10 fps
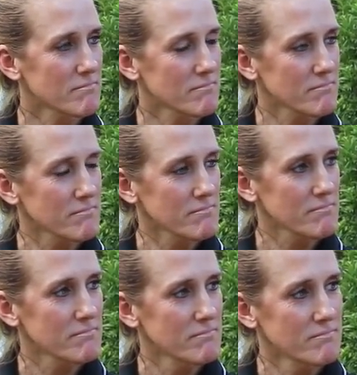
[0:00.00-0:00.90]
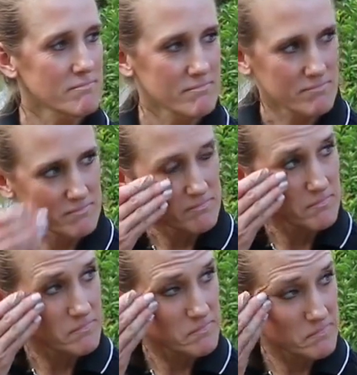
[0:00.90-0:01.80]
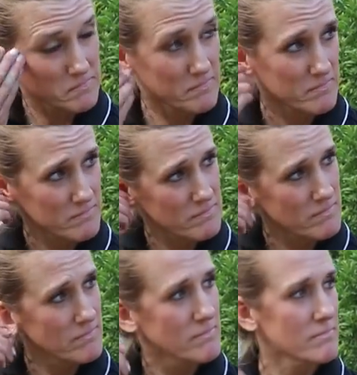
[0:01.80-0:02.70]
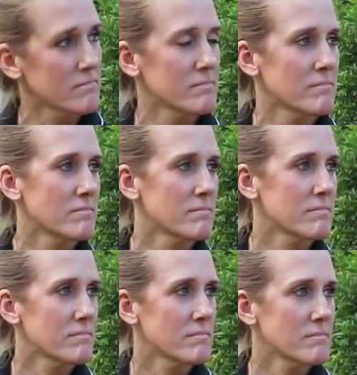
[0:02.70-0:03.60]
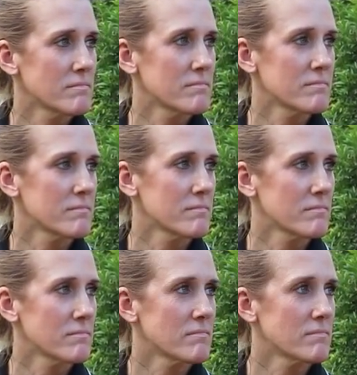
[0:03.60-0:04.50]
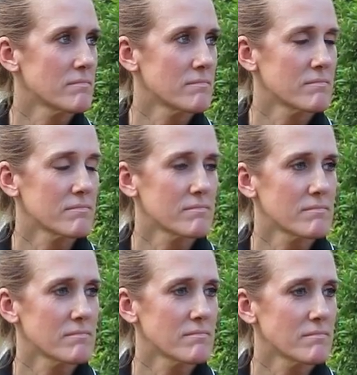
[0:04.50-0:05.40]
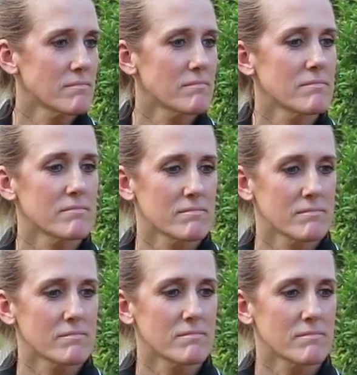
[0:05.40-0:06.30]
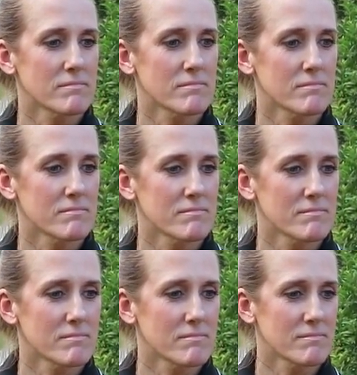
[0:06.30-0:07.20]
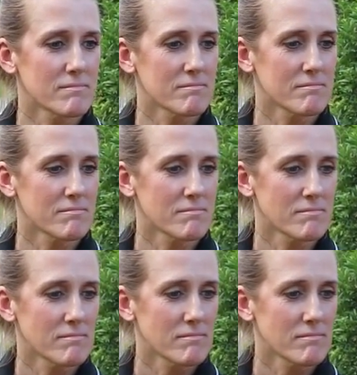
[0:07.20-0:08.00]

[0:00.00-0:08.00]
The person shown says nothing.